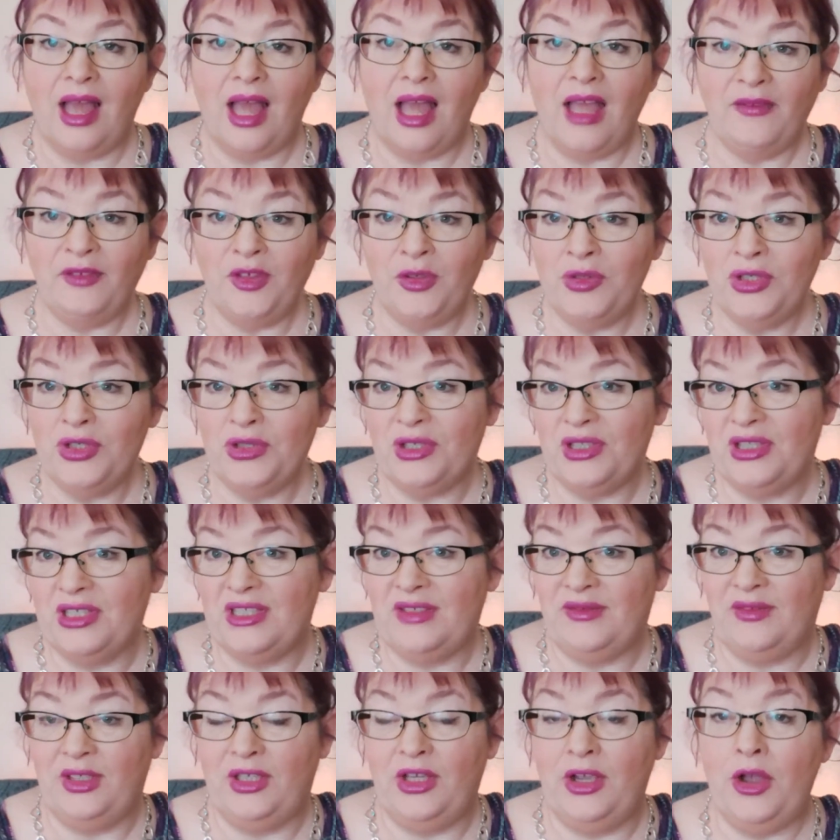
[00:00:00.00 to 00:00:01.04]
If you enjoyed
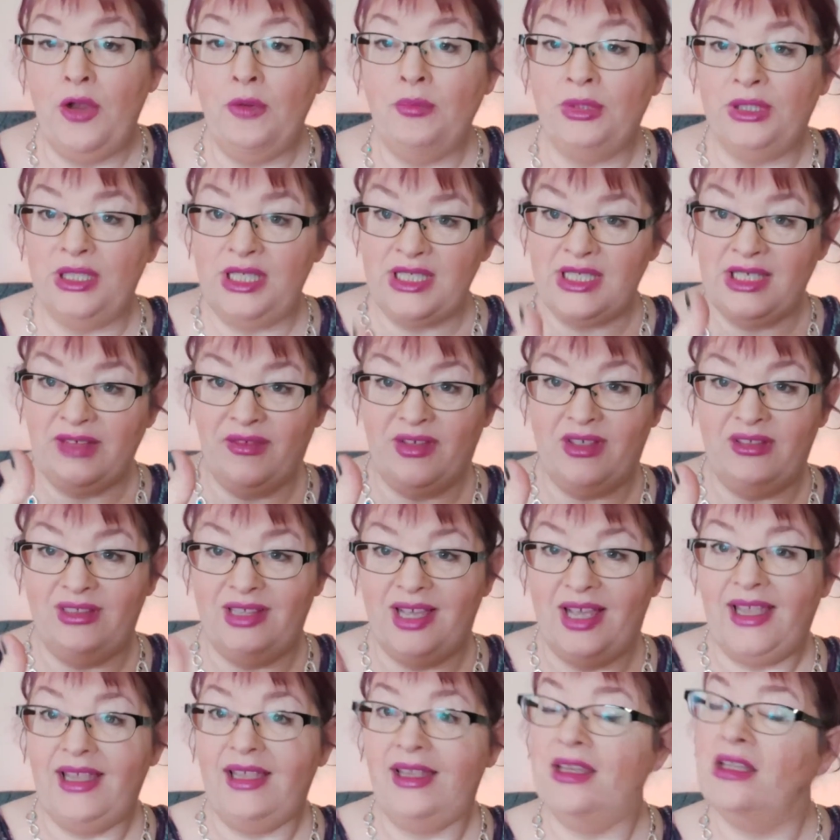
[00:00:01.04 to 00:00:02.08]
this video, please give it a
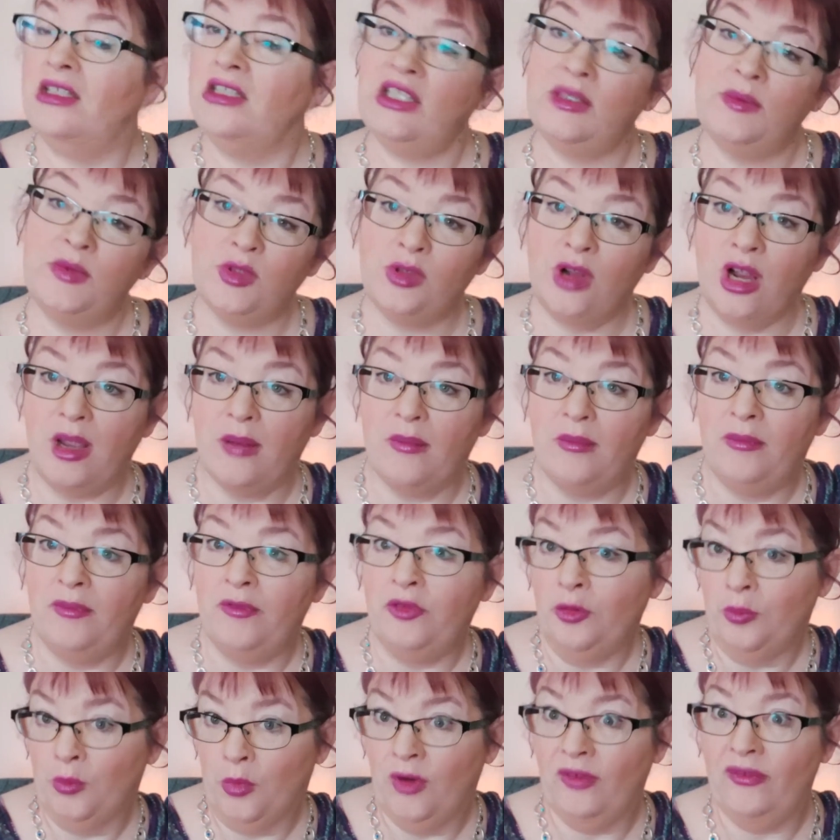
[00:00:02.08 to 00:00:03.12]
like and subscribe
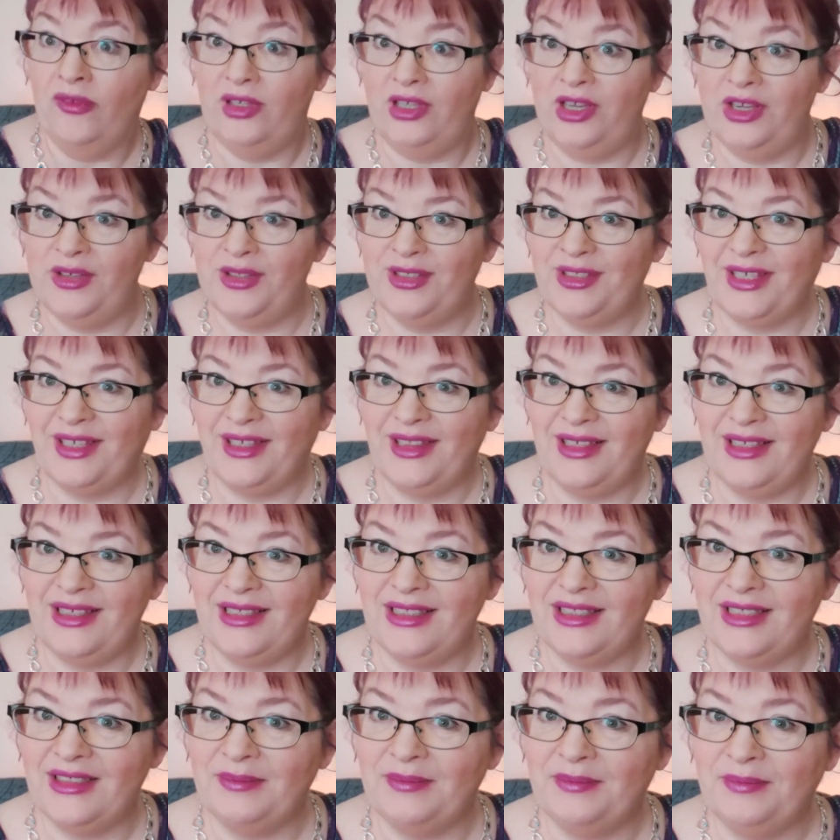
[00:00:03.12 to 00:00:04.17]
for more videos like
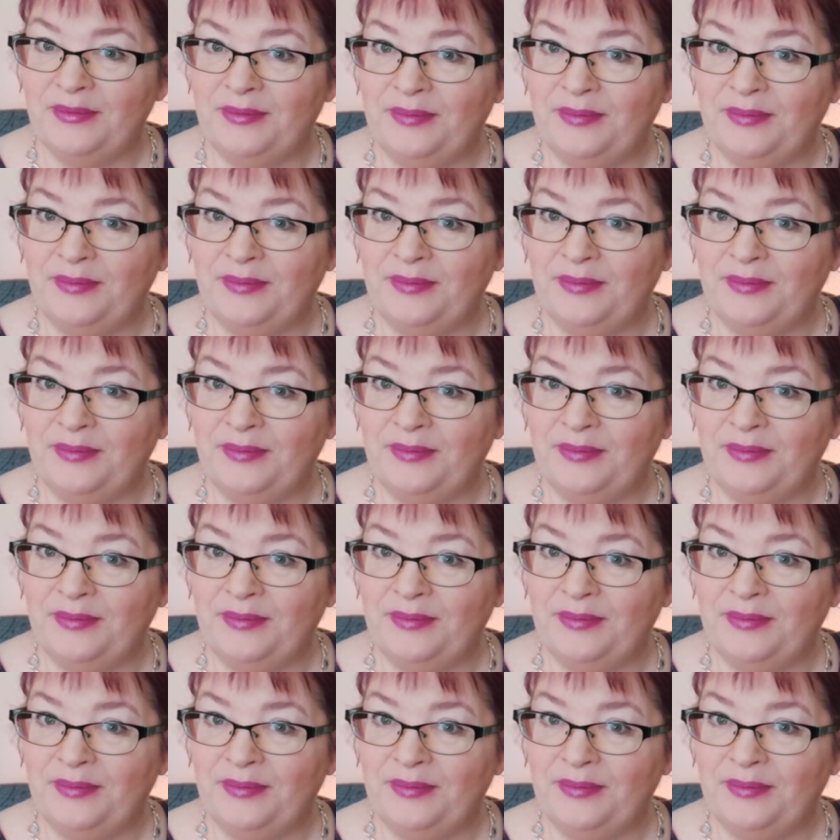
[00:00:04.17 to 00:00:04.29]
this.